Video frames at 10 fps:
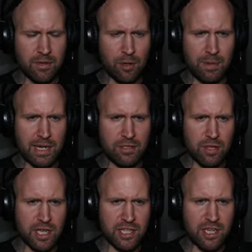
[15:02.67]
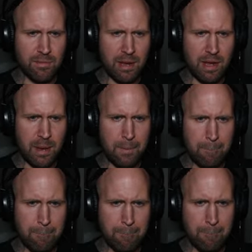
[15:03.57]
Go back to the kitchen maybe?
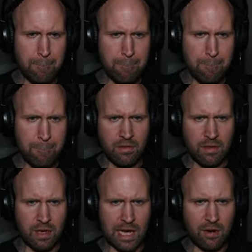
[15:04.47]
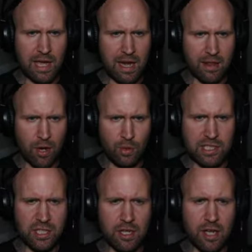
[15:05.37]
I don't get it. Are we
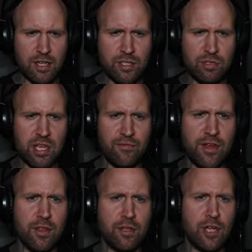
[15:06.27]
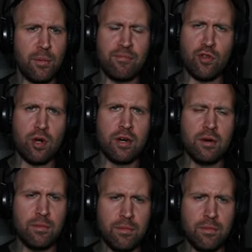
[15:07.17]
still gonna do something on the top floor?